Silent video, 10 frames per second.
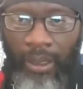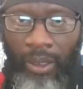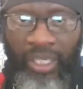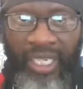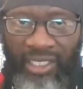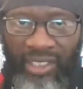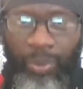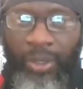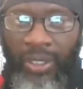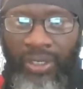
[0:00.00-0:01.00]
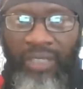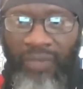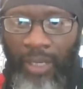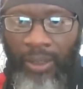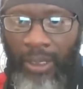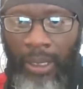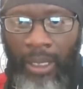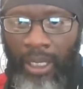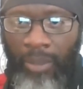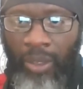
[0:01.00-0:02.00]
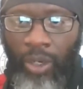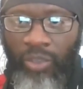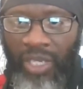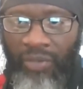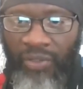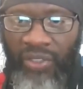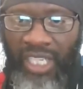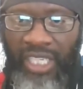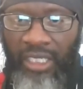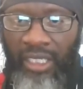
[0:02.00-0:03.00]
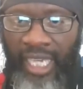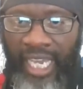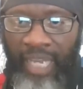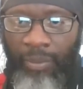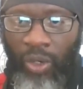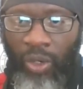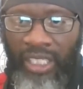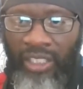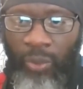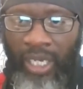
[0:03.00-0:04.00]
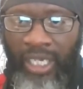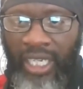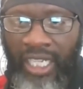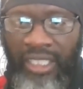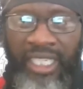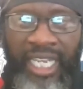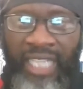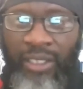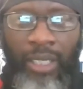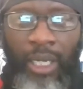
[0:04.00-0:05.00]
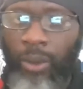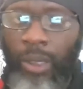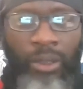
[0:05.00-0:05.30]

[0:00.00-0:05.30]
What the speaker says: Okay, our spirit is confounded because we have forsaken the land, because our dwelling has cast us out.